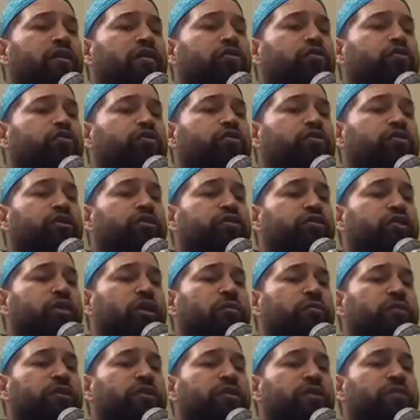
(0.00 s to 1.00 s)
to
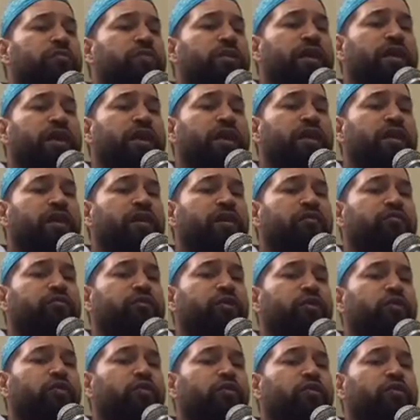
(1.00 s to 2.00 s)
determine the beginning of the
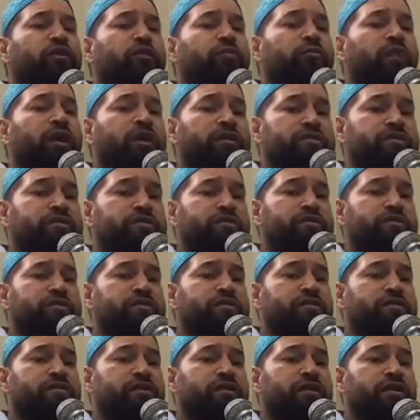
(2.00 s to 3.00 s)
lunar
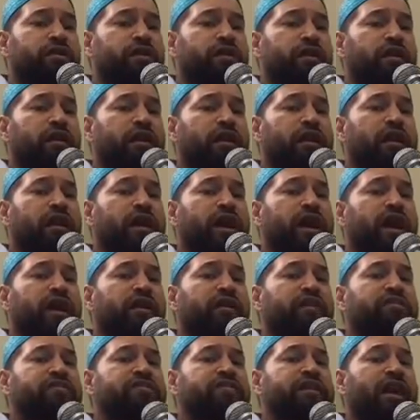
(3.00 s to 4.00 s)
months
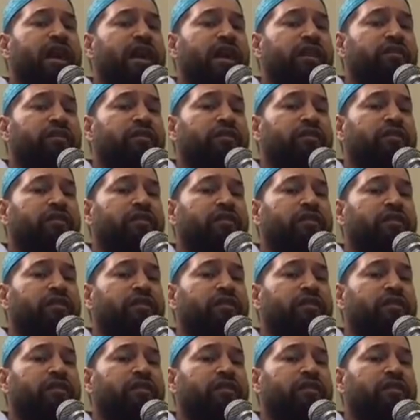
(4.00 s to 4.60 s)
and its end,